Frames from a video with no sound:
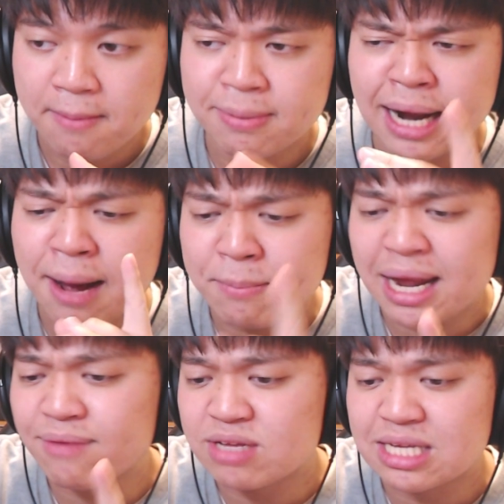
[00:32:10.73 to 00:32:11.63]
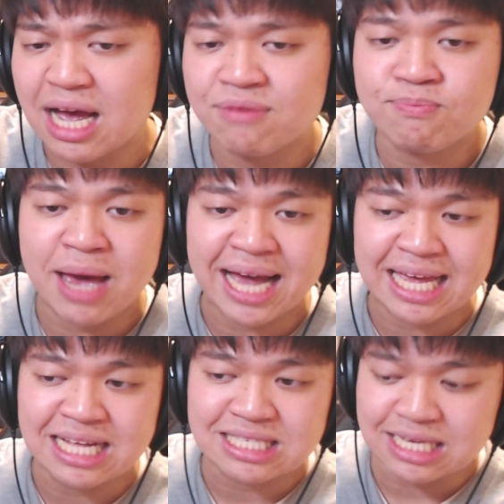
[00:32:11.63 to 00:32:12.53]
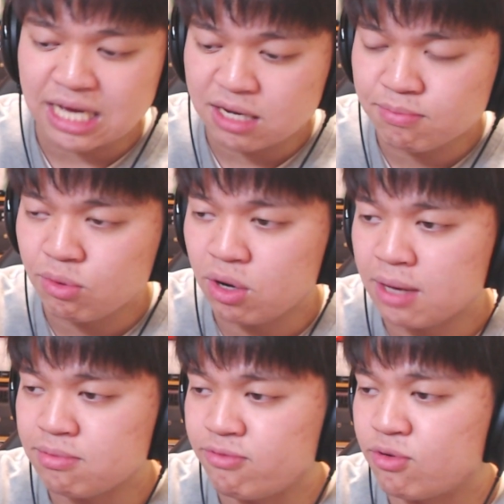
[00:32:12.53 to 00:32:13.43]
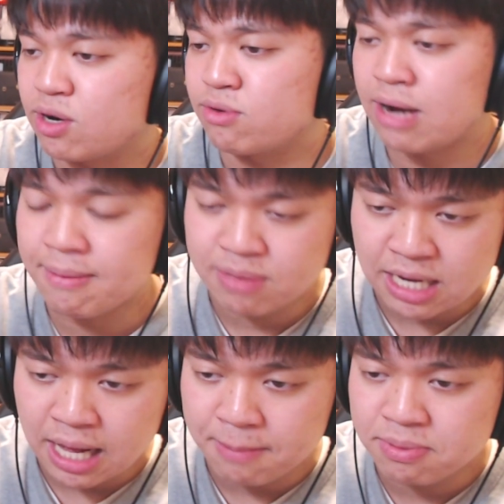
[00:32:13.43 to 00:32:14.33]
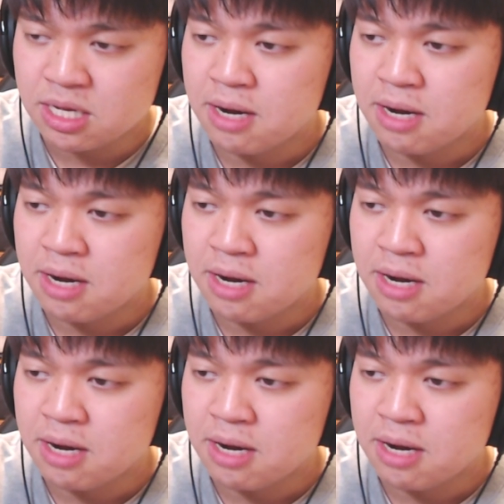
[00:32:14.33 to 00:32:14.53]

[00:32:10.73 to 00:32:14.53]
but I'm gonna have to dive back into YoungBoy before I wrap it up,